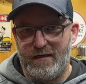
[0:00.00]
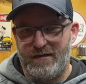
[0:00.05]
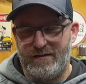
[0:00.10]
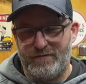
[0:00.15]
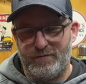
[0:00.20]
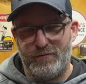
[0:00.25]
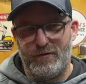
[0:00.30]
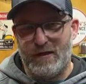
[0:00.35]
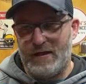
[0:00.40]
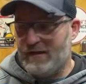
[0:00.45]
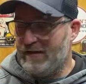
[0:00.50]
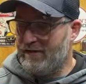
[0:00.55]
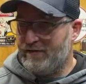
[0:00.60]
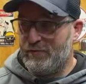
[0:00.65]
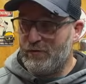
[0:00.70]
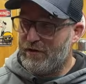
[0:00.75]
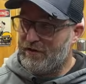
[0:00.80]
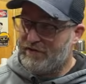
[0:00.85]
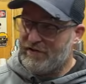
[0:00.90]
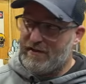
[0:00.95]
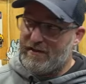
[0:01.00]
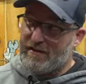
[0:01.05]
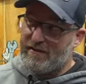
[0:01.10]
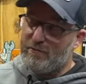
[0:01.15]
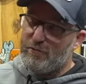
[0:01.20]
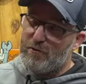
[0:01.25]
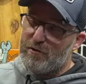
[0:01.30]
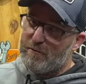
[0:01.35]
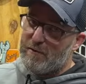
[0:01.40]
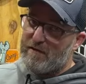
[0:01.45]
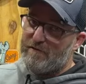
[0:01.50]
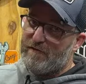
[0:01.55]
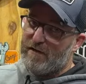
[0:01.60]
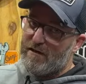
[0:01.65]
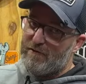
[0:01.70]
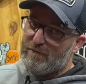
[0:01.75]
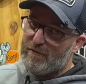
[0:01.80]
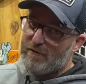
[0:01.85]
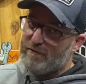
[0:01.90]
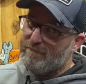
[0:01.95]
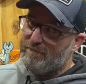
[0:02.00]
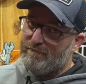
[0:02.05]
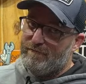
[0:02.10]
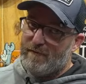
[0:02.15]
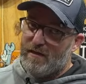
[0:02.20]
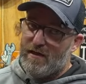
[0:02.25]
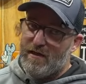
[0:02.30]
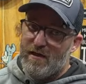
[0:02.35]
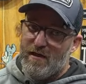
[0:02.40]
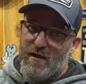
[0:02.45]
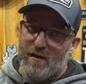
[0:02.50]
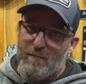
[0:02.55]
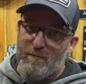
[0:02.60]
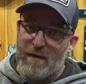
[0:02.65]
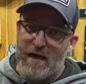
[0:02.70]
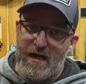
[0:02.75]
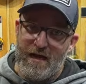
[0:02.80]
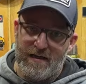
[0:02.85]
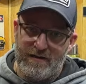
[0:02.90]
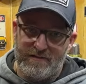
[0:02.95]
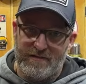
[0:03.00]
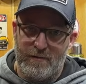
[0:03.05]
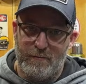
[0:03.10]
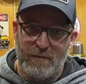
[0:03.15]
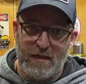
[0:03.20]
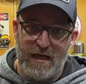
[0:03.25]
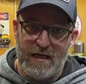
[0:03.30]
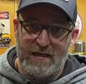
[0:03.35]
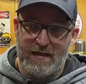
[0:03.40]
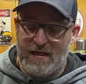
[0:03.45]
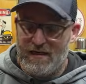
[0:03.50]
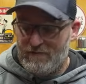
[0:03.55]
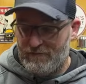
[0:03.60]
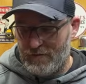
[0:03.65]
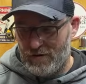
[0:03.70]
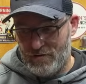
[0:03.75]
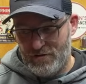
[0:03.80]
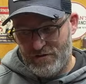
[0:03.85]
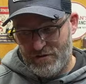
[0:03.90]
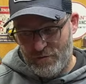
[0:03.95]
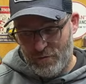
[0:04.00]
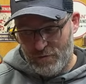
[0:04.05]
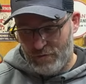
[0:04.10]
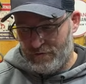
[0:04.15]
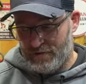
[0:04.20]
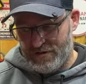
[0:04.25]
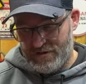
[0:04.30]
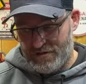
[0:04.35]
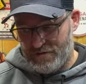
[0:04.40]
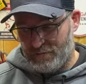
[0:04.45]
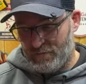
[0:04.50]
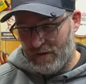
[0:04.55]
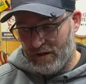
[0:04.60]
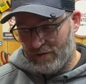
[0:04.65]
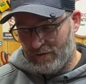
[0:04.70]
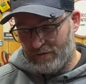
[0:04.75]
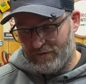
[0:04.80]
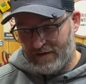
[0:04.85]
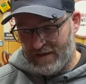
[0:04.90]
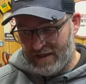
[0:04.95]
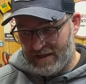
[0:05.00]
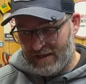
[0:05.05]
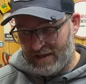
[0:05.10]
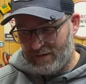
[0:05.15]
That's what I said. It's one of my favorite bags, the blackout version or just the regular Tech.